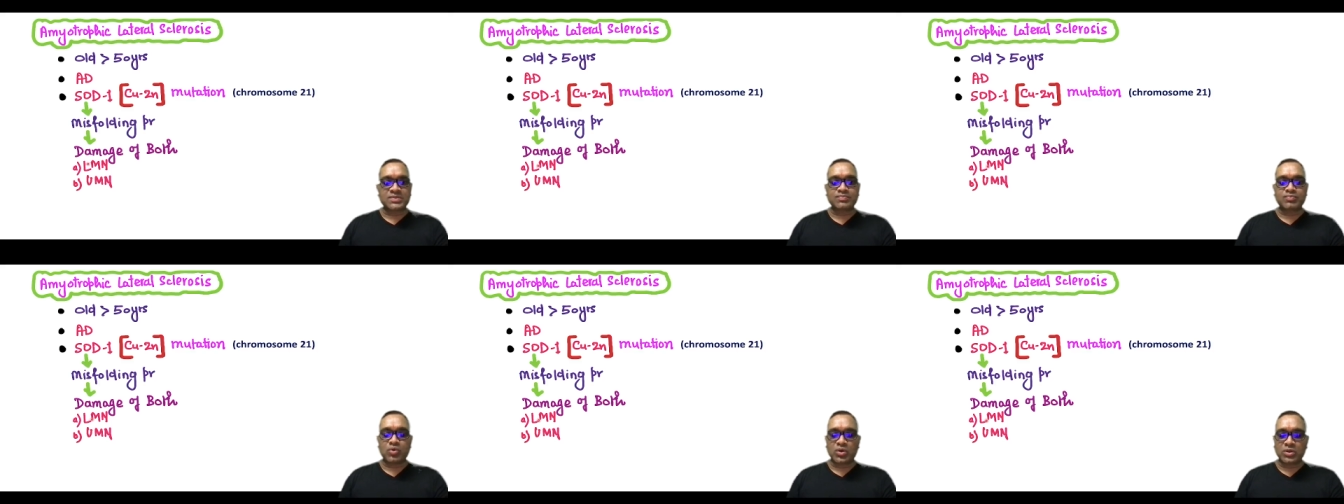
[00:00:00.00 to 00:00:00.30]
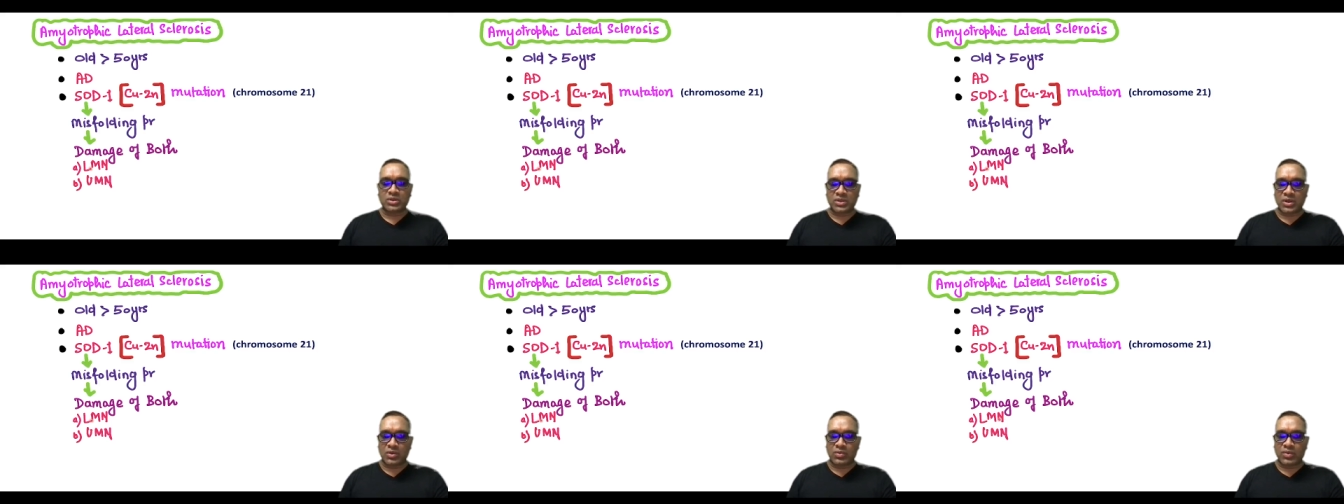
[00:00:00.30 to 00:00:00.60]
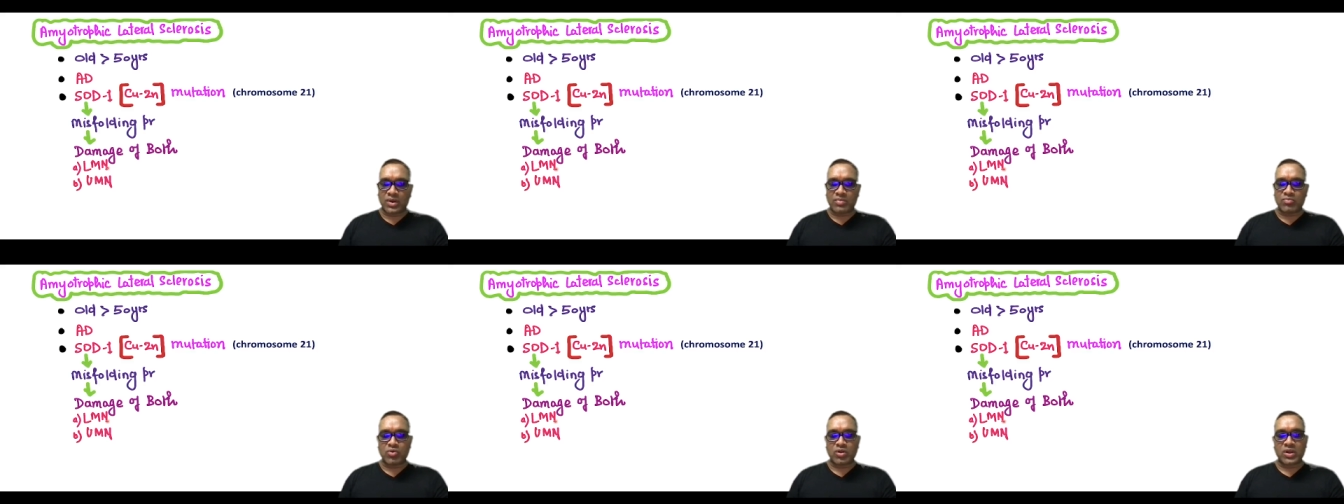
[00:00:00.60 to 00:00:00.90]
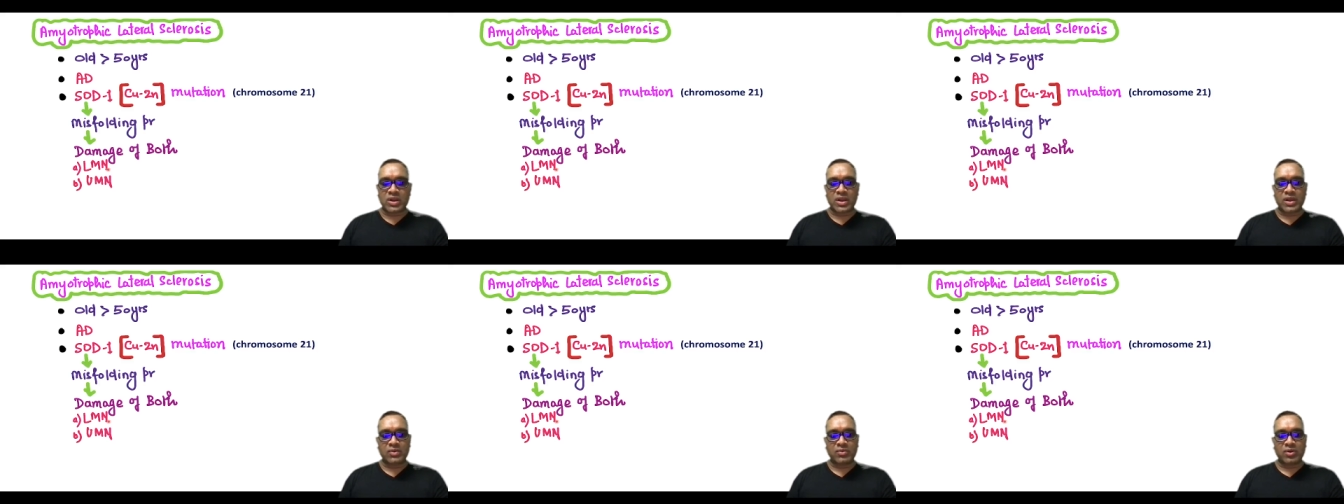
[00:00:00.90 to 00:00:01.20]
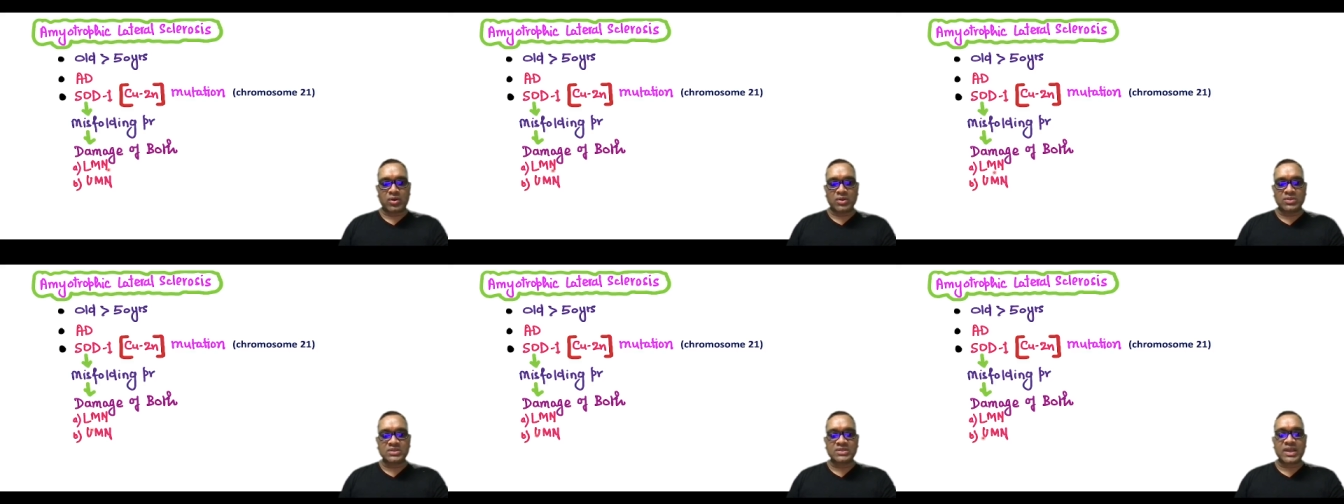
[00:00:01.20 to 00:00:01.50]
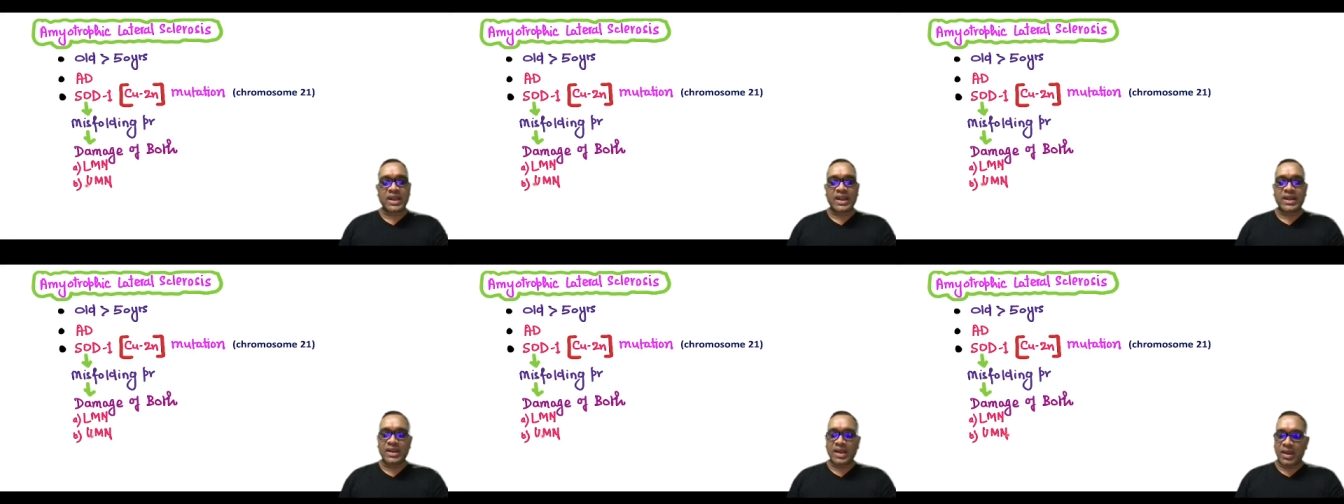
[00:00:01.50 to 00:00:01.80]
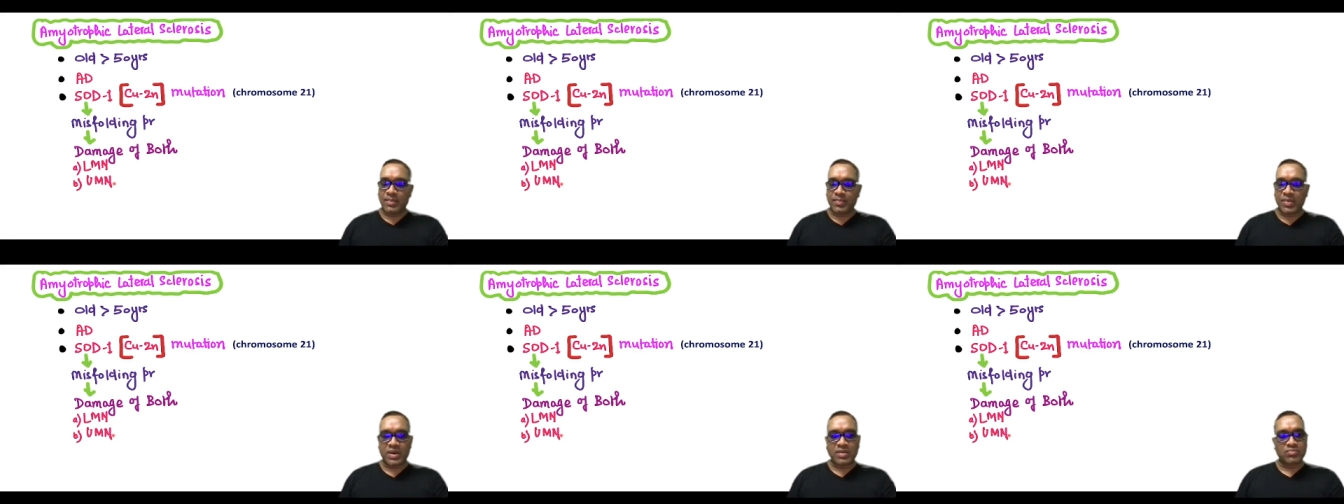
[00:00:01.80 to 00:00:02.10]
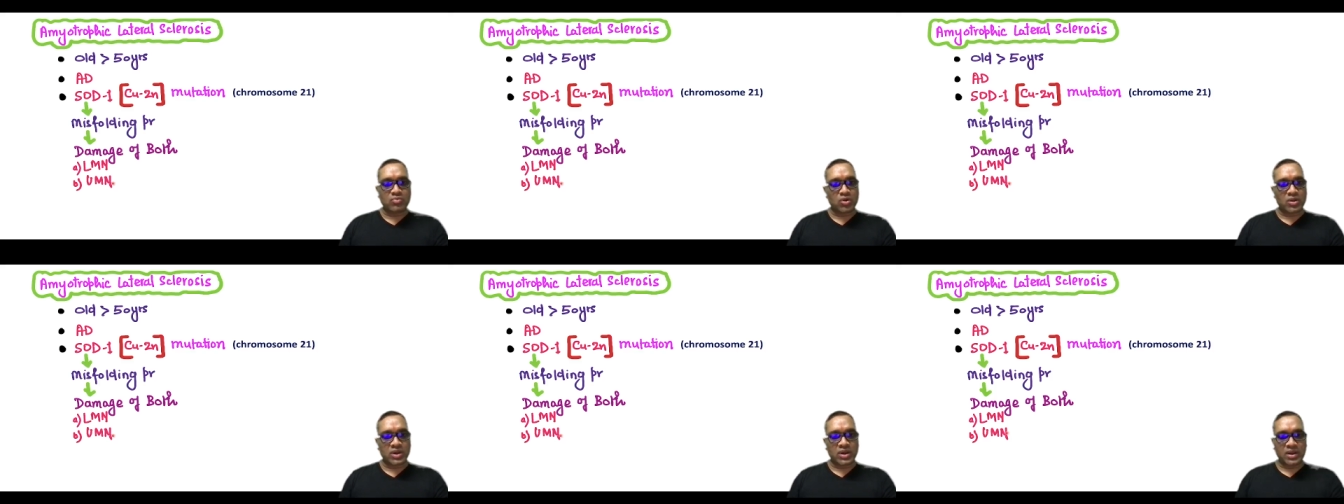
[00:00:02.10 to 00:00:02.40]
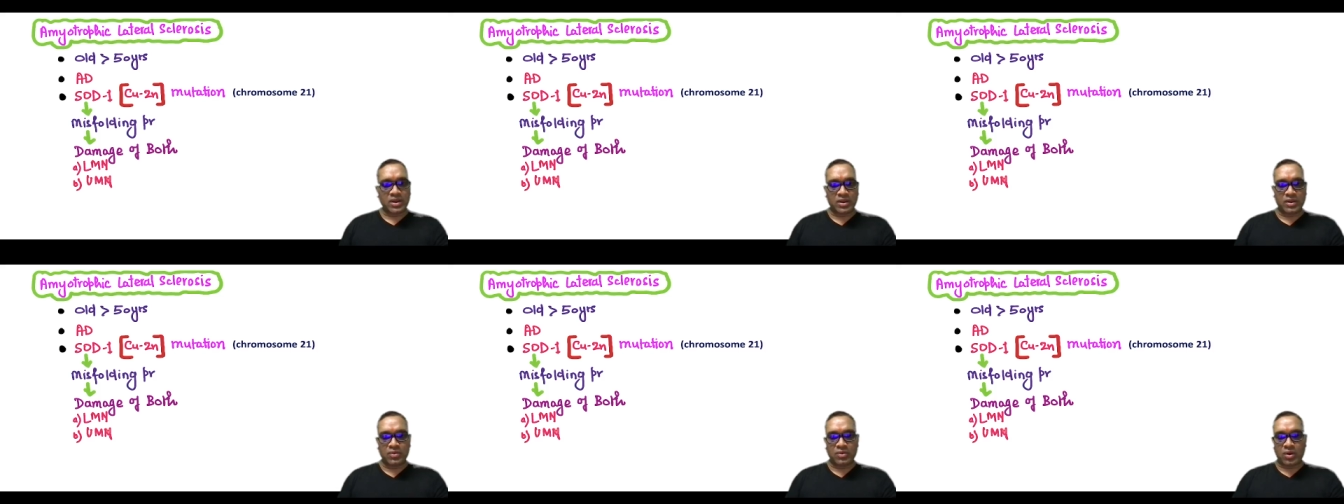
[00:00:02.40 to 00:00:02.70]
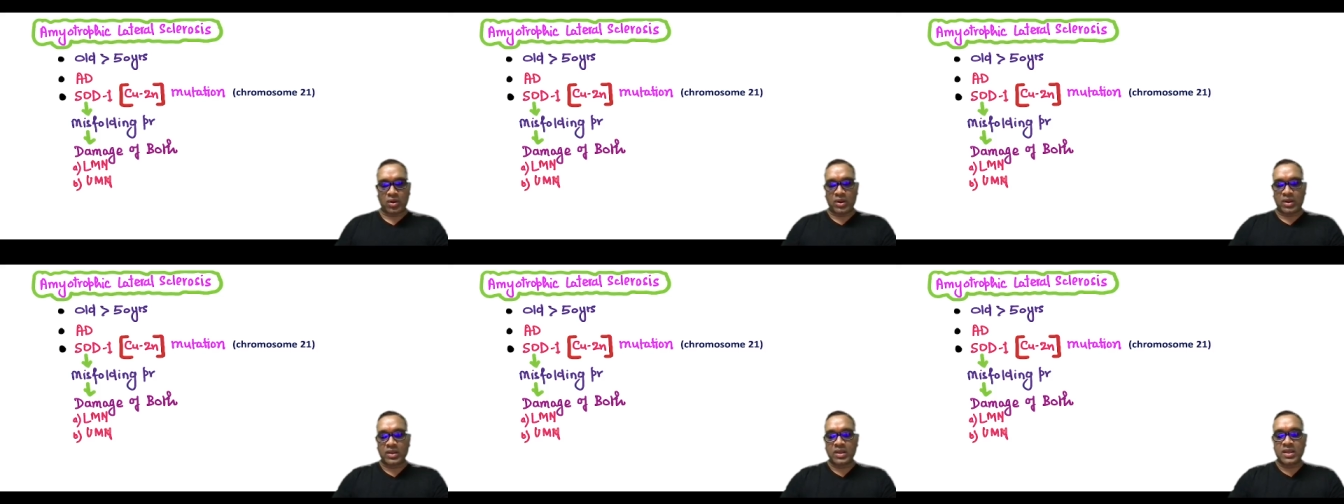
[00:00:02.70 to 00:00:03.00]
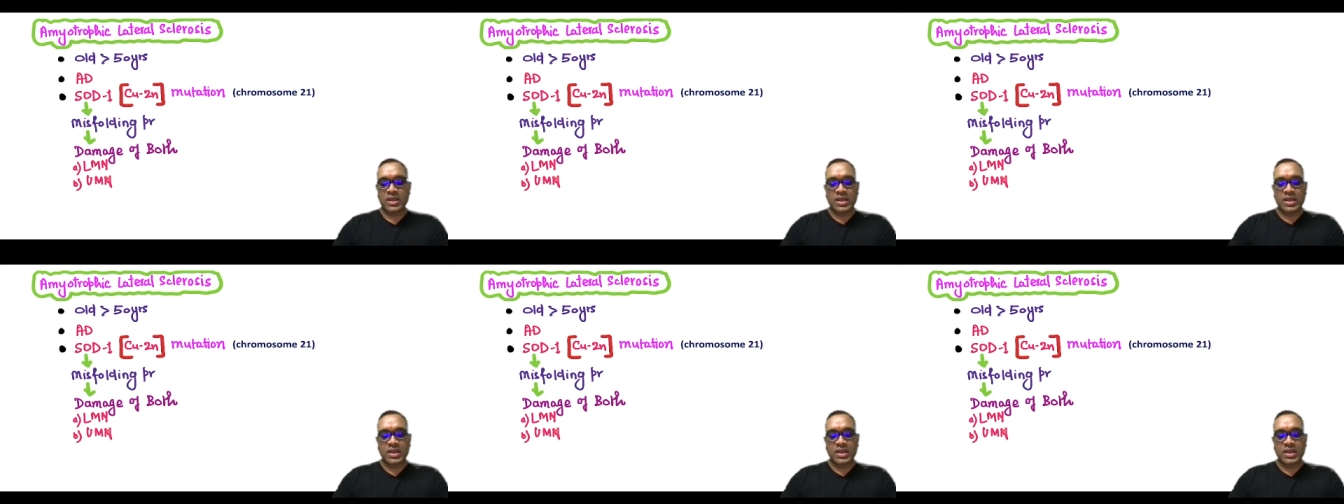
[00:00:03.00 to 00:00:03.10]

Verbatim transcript: both lower motor neurons and upper motor neuron